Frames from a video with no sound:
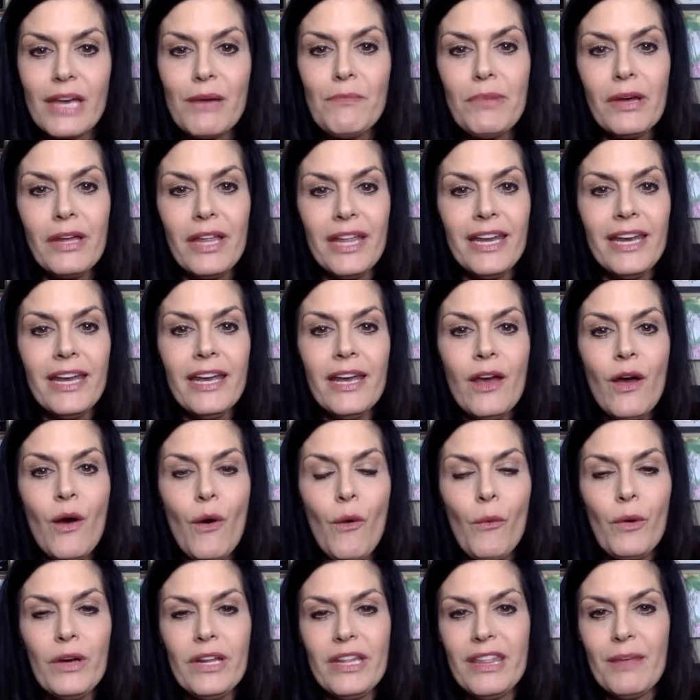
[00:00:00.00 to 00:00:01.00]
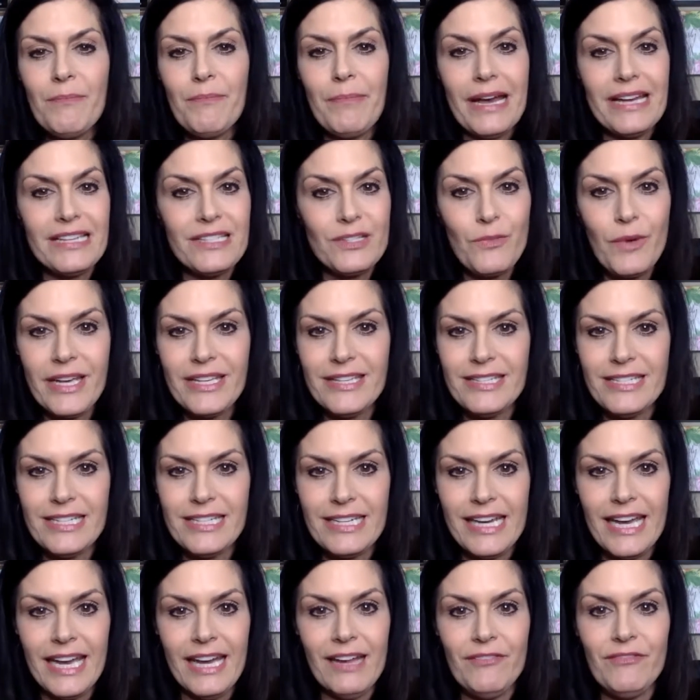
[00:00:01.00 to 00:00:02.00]
But one of the best ways to
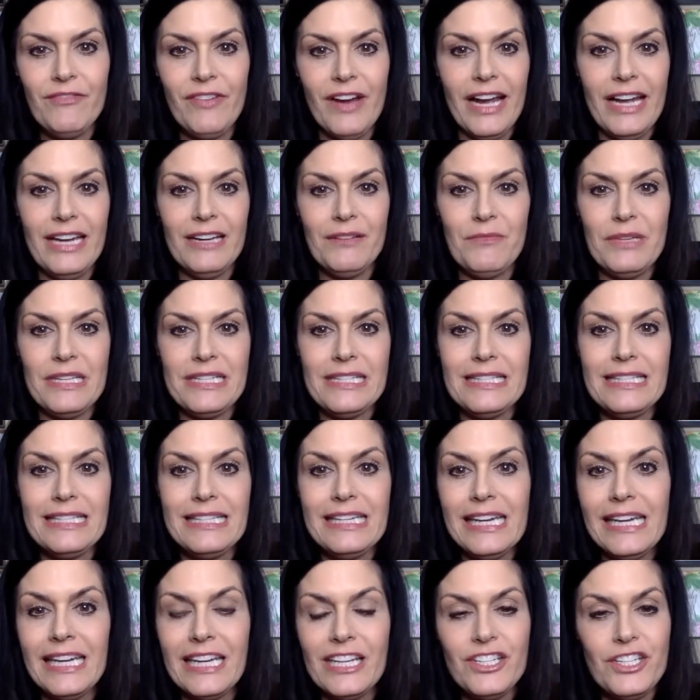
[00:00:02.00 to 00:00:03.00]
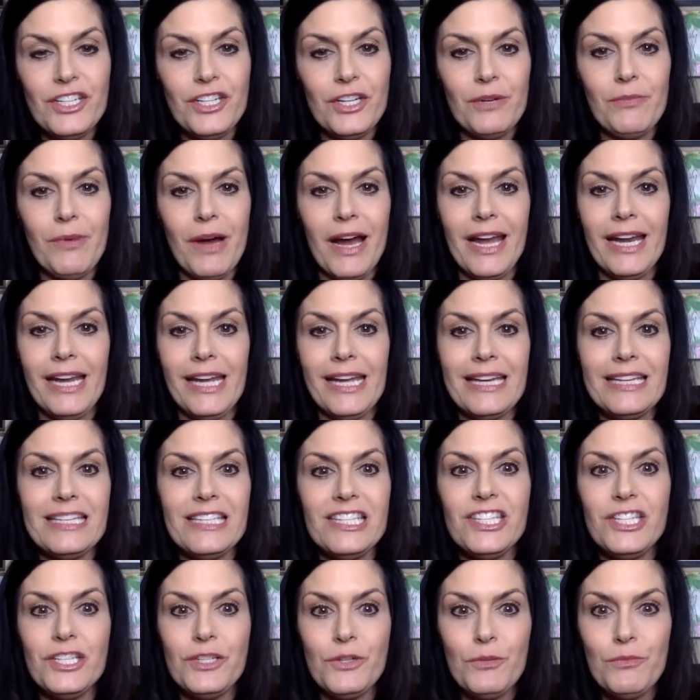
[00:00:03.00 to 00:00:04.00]
get vitamin C into your body
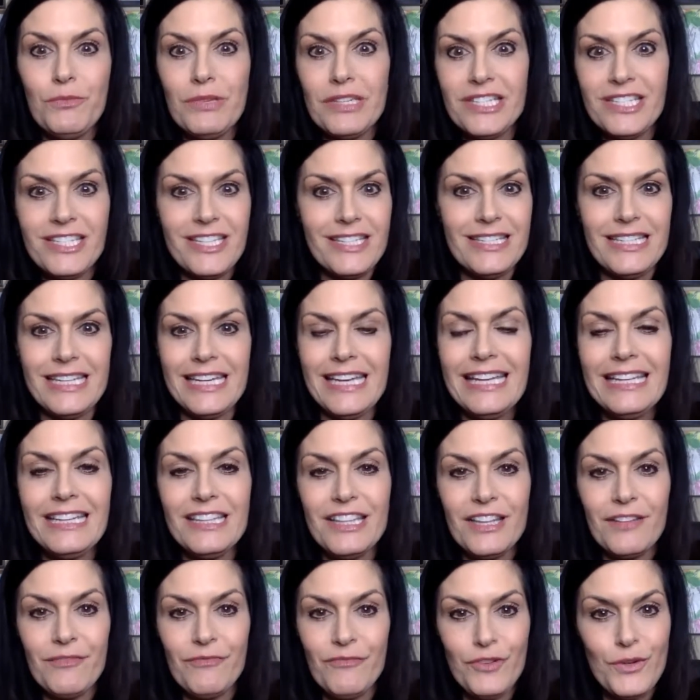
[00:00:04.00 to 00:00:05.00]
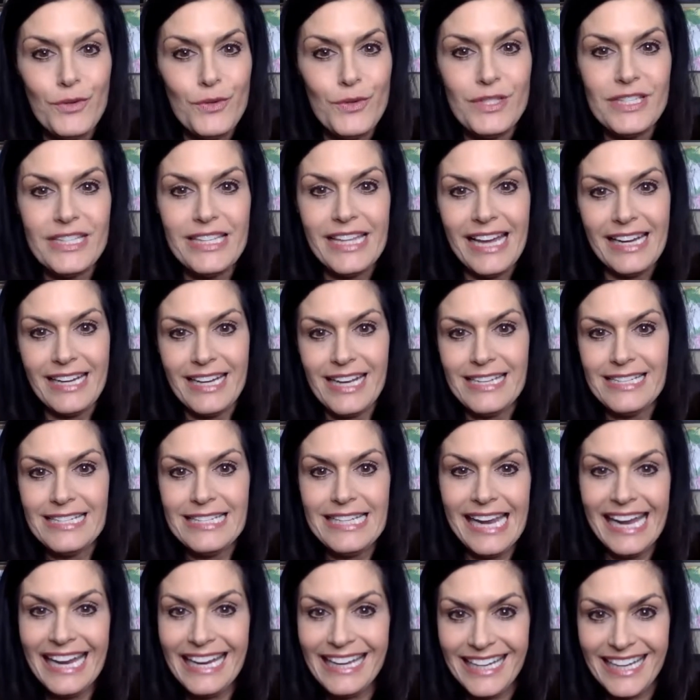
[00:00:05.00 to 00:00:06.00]
is to just eat the foods that
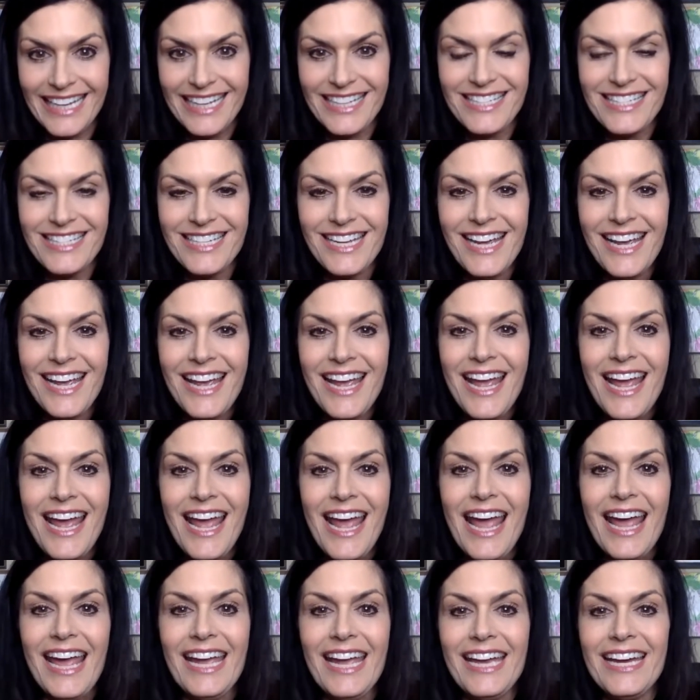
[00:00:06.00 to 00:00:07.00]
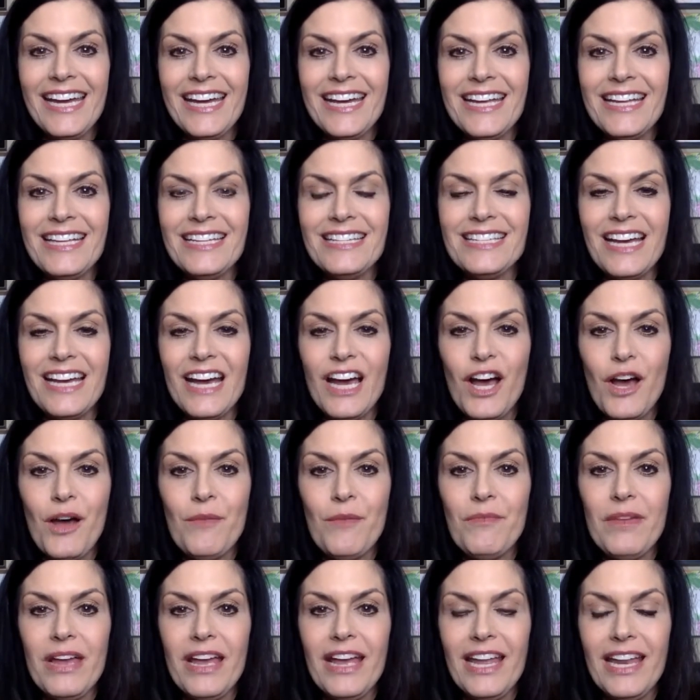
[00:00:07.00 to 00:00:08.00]
contain it, and
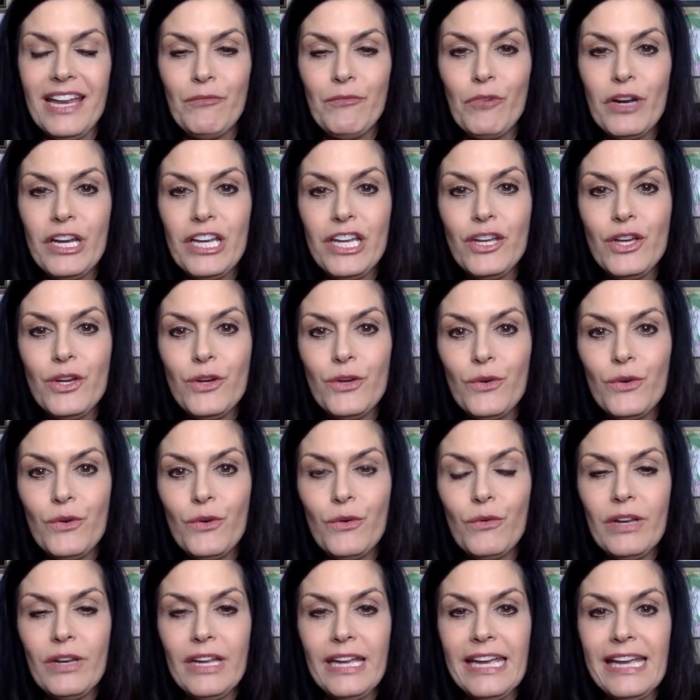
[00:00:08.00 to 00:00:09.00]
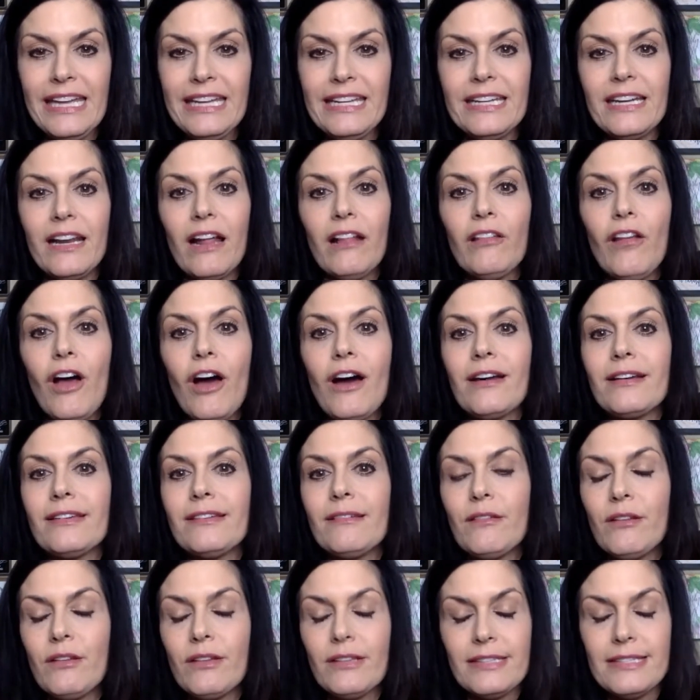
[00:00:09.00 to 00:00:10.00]
um, and when you eat it
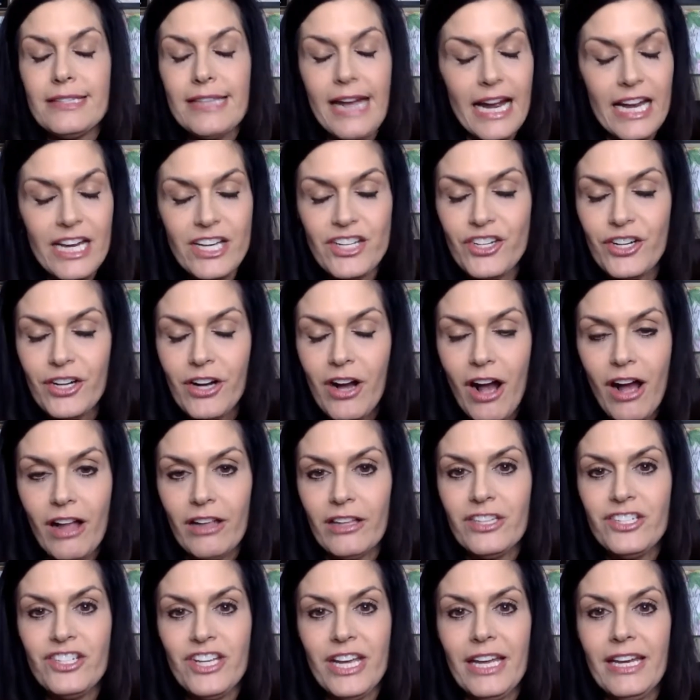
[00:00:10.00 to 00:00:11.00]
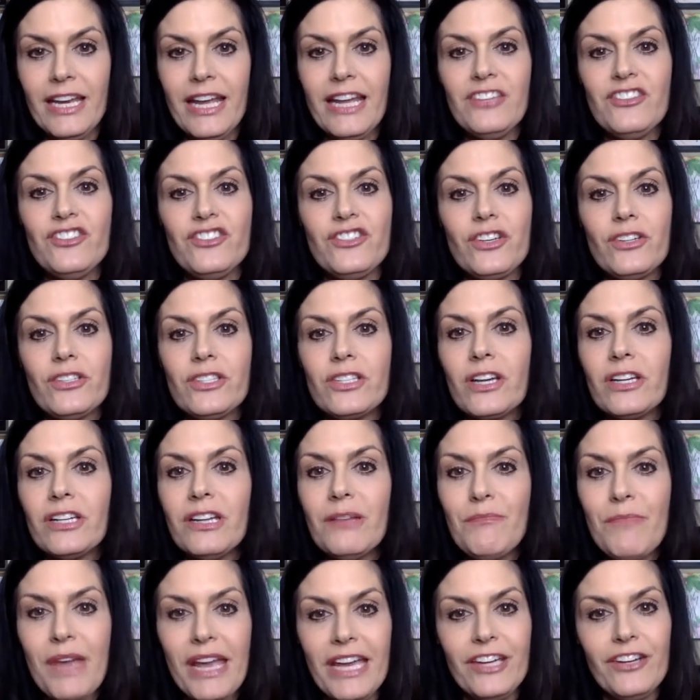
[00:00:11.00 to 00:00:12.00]
alongside your collagen, it's just going
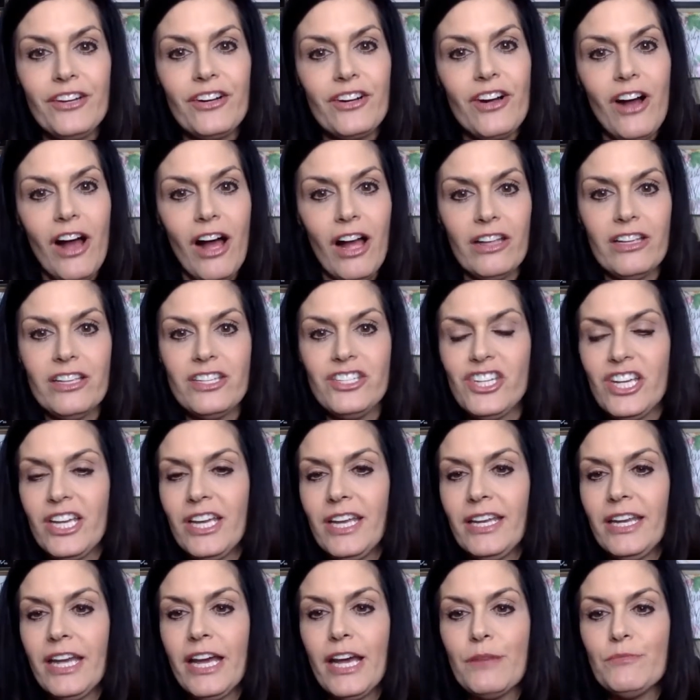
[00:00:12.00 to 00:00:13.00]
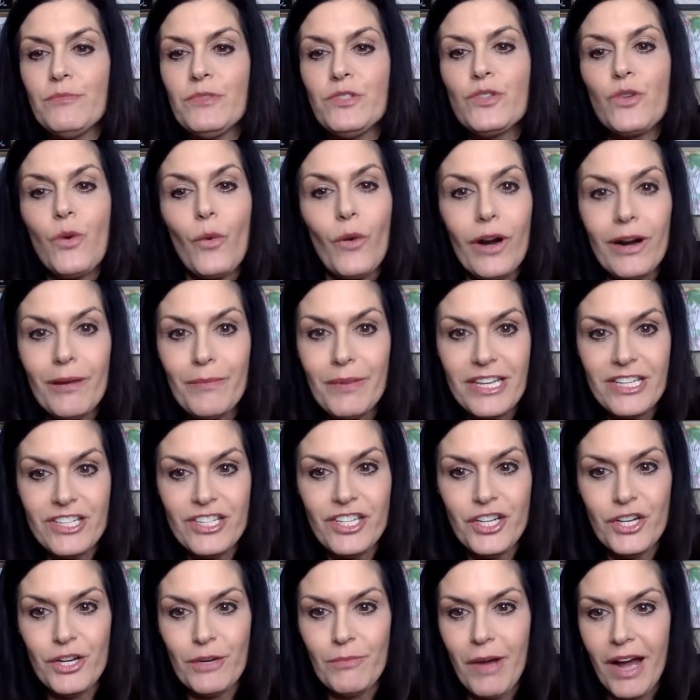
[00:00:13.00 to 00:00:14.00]
to make your collagen absorb
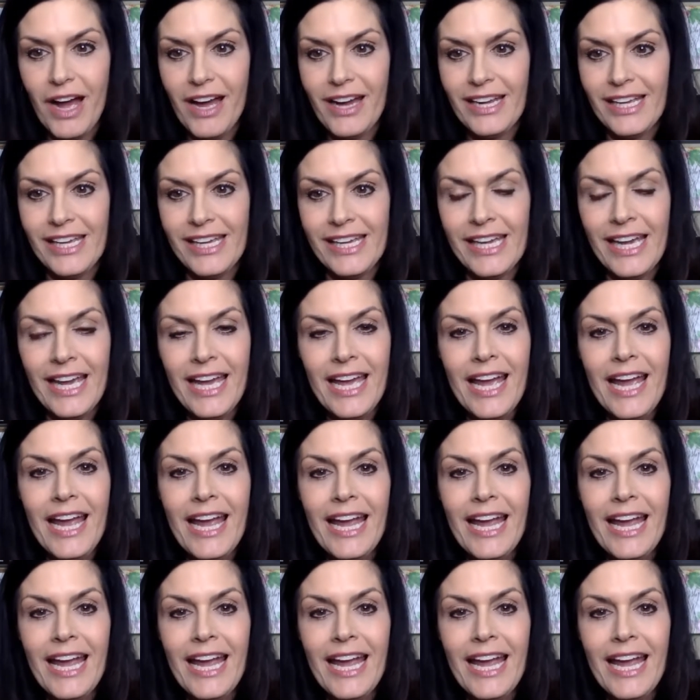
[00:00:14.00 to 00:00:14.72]
into your body